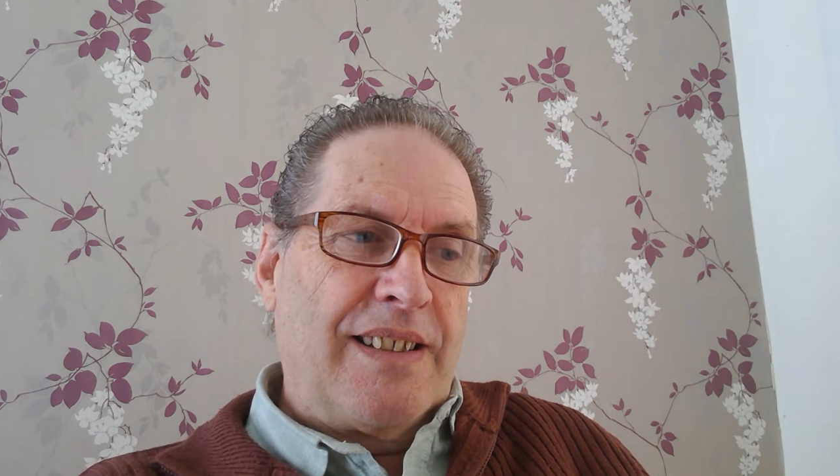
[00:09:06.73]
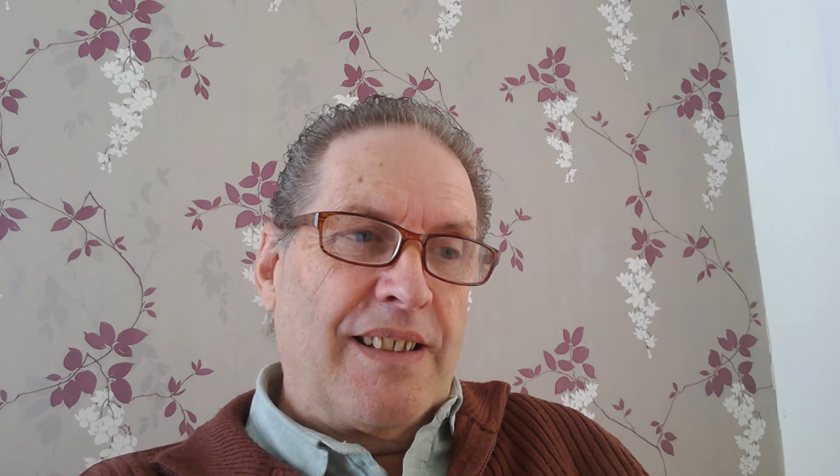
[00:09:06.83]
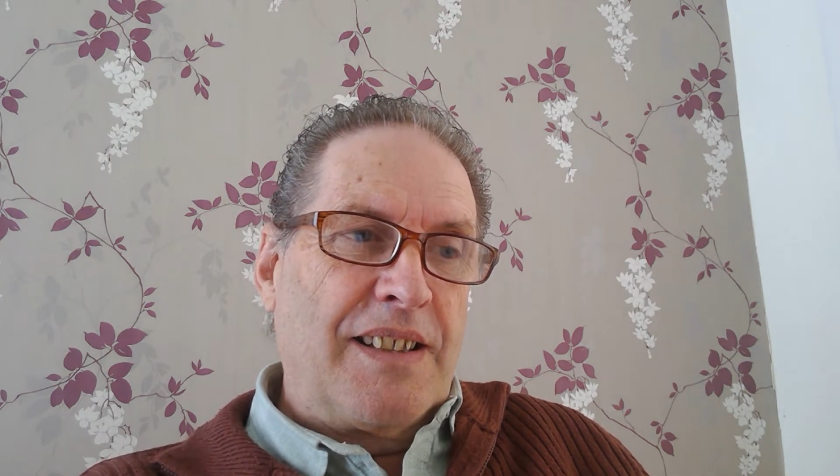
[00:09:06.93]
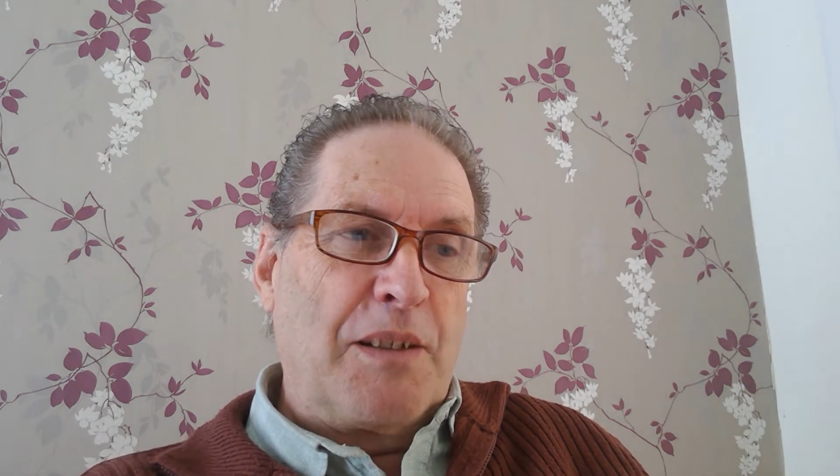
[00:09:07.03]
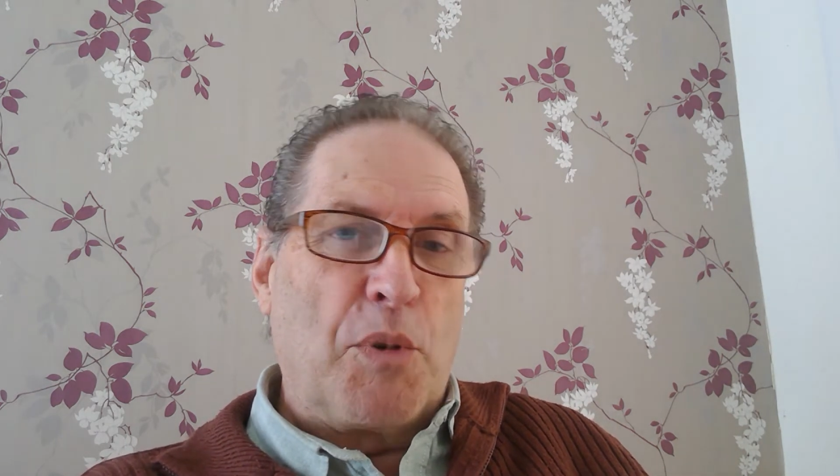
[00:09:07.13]

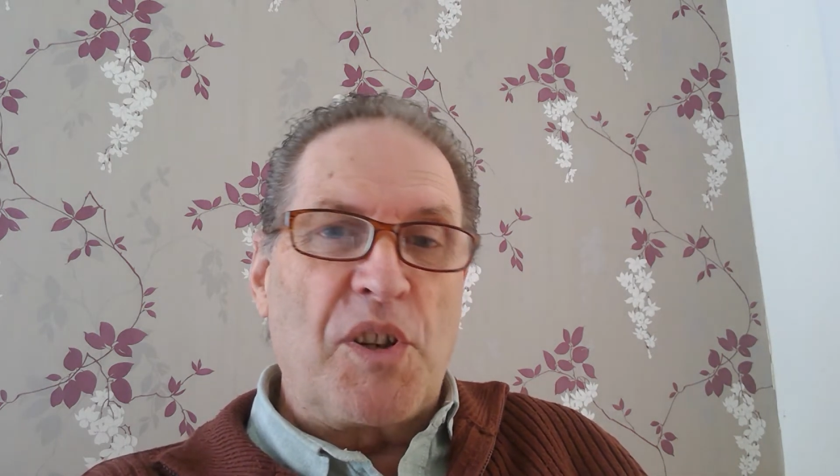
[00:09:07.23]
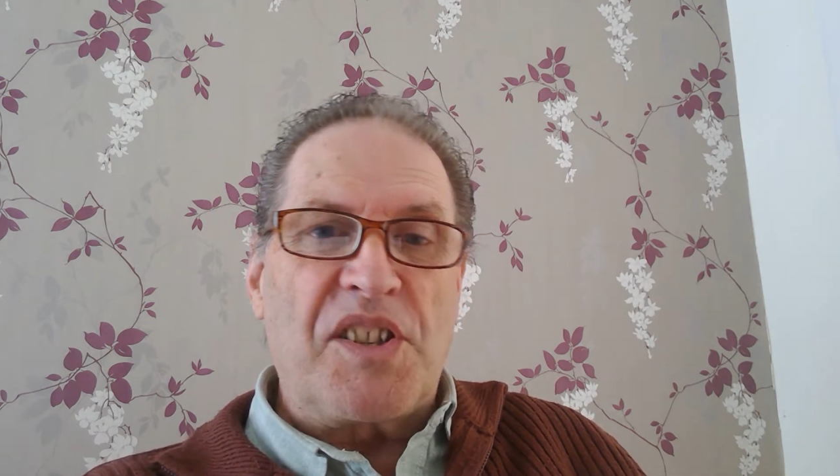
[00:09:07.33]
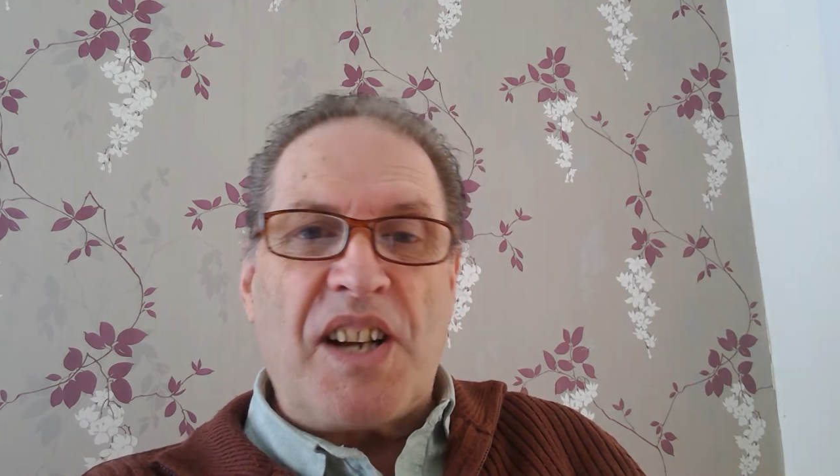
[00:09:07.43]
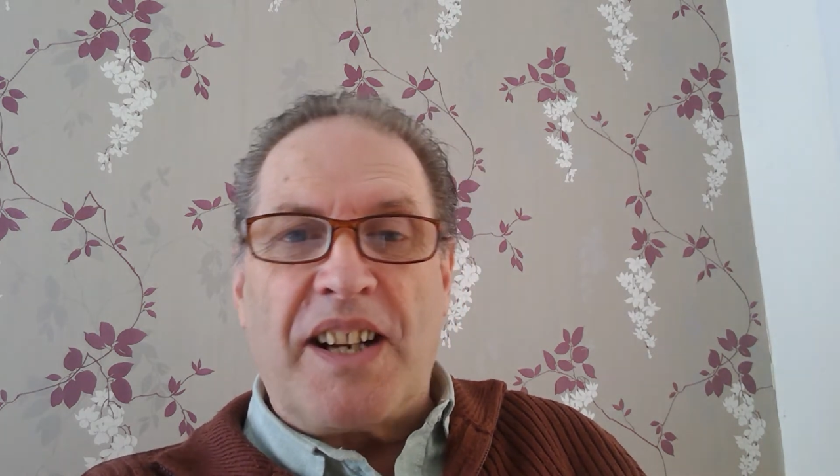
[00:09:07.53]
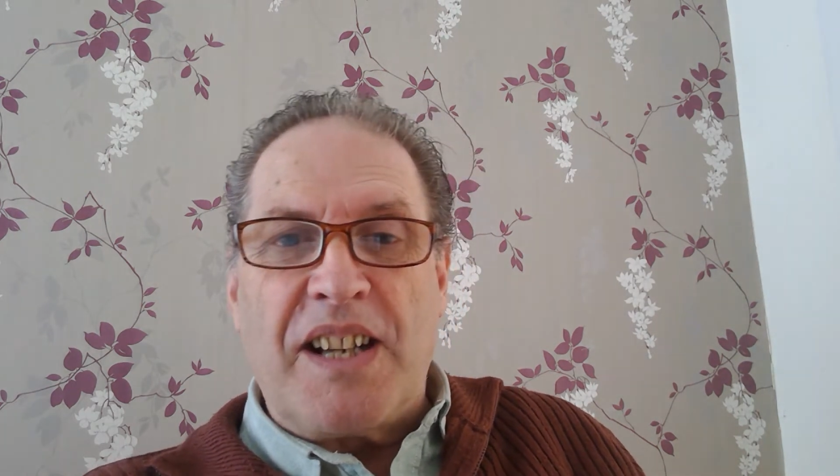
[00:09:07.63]
the
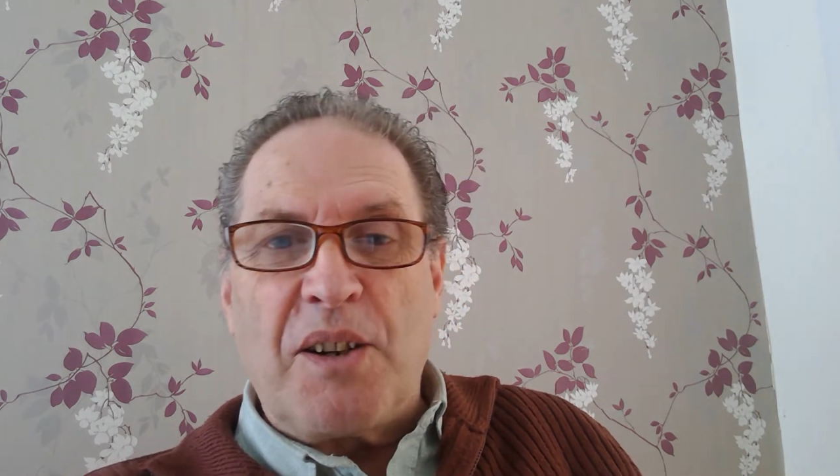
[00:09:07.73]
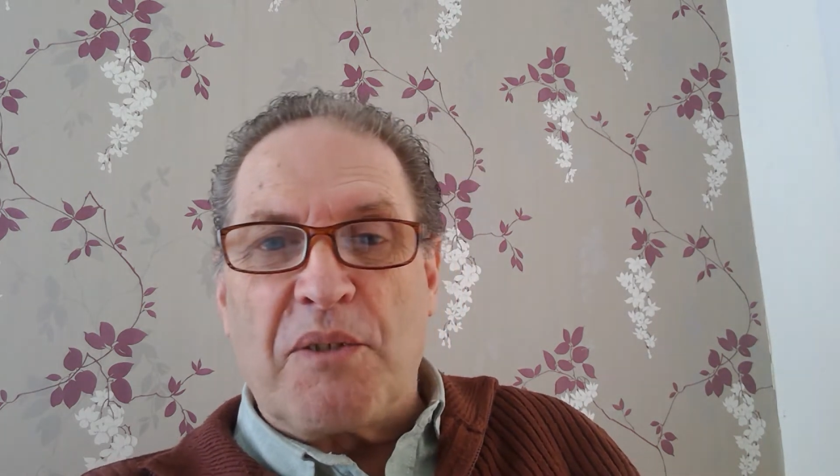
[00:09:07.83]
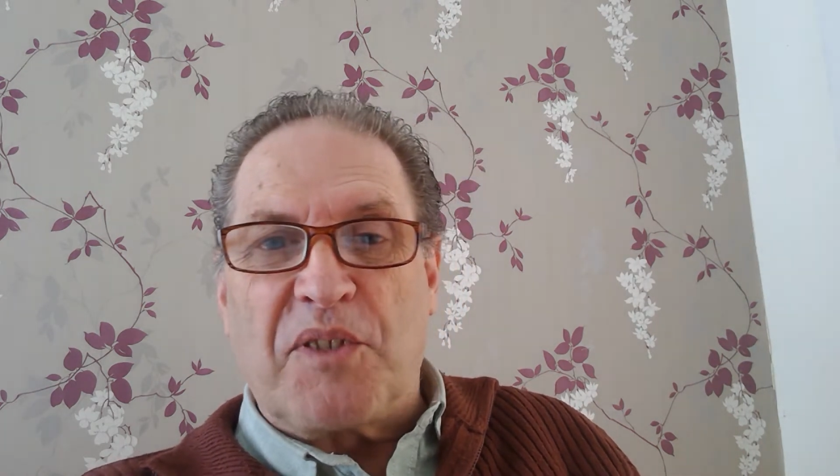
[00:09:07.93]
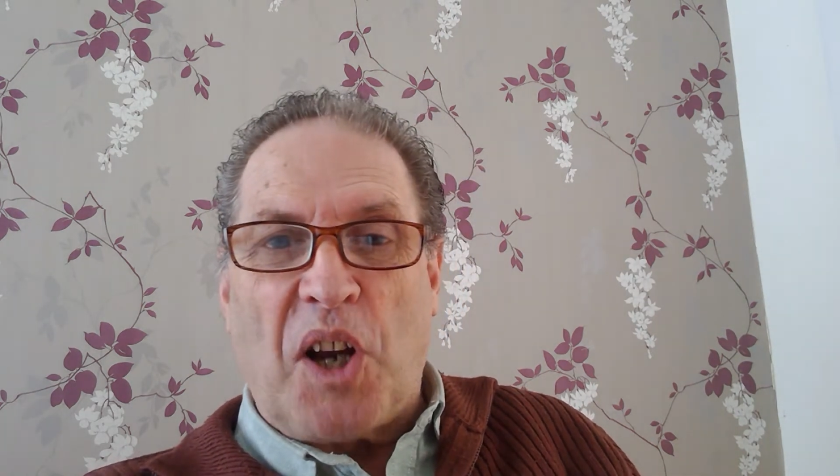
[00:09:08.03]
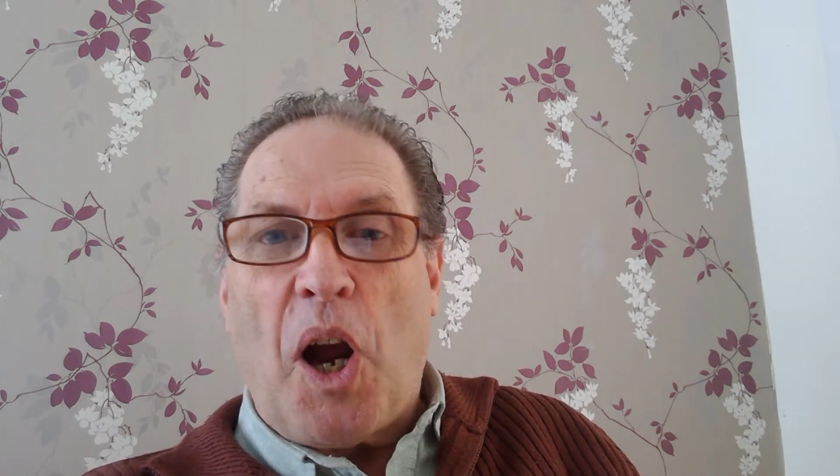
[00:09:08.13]
Buddhist idea
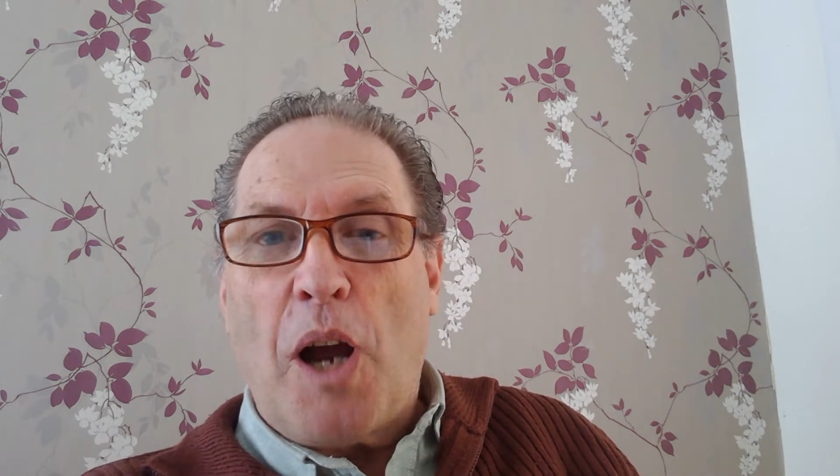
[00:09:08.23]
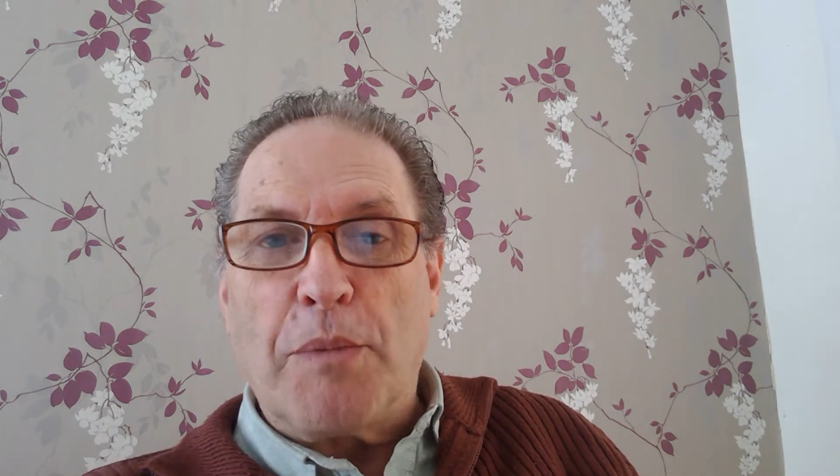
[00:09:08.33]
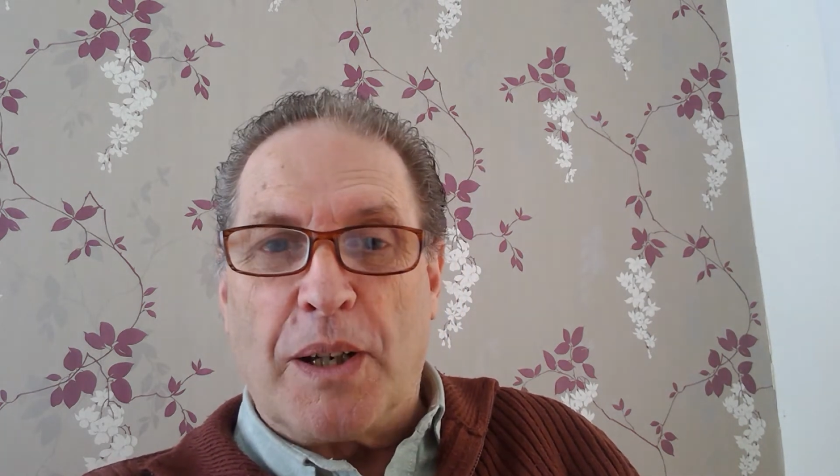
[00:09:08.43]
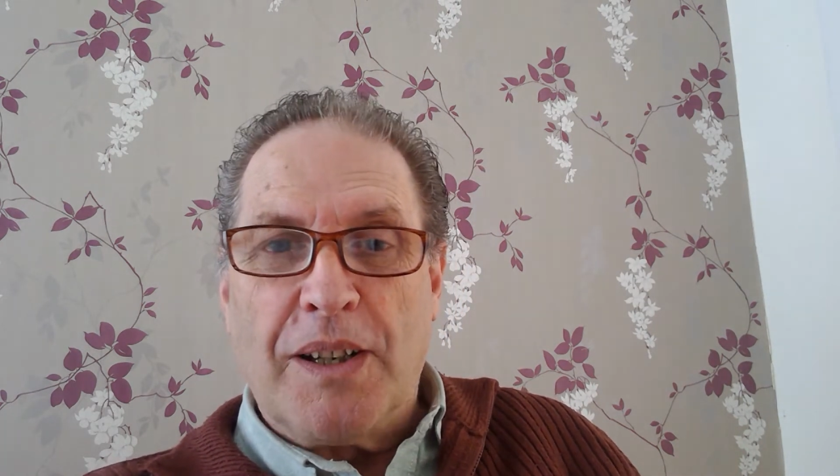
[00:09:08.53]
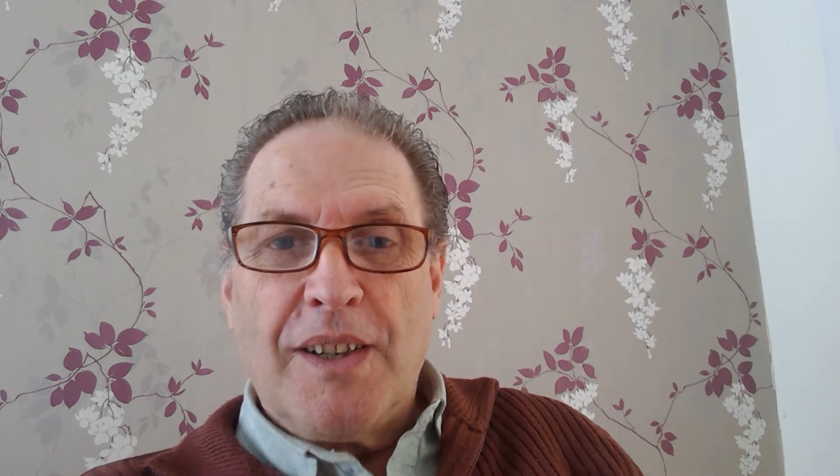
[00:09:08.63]
of
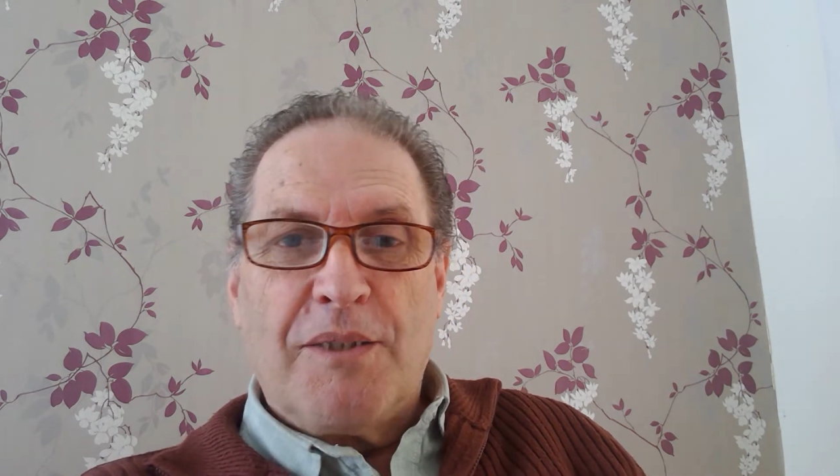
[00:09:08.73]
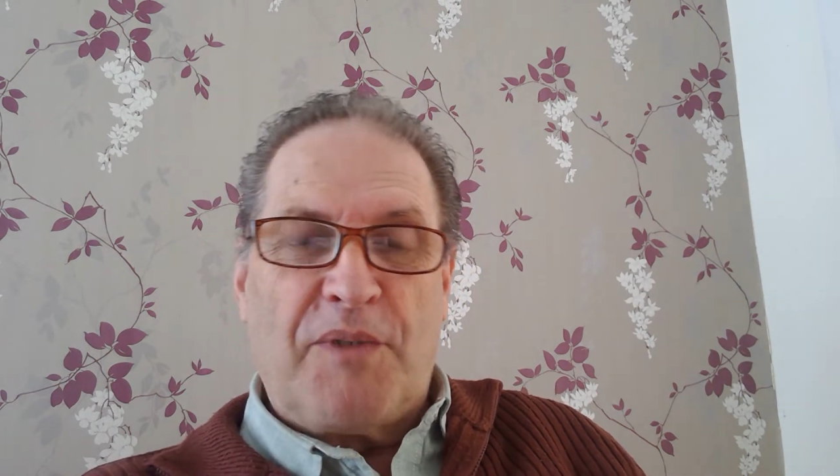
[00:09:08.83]
karma